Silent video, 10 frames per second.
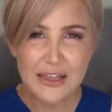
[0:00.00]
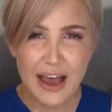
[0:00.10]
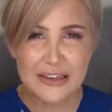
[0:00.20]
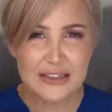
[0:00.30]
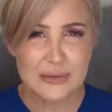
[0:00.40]

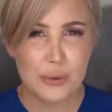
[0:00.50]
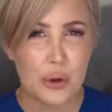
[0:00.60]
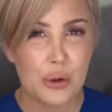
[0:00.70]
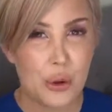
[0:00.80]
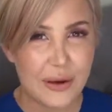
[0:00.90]
That
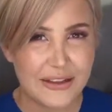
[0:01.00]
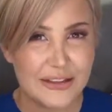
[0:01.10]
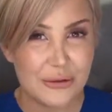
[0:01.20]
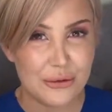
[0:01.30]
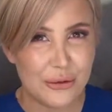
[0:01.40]
small, quick
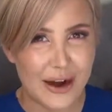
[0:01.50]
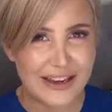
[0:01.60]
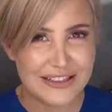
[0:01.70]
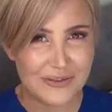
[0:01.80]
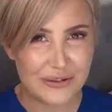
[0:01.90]
little
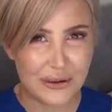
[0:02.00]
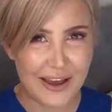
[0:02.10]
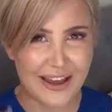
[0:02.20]
graze of your